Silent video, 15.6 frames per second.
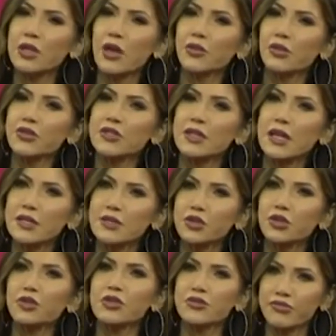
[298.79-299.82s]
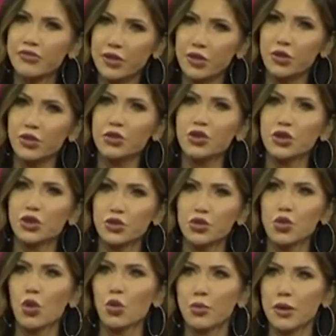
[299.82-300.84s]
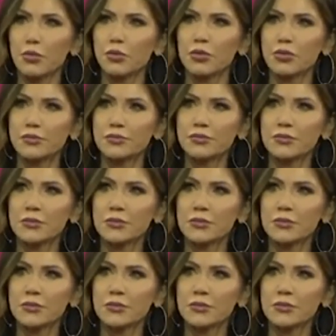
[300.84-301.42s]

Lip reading: in other states use fear to control people.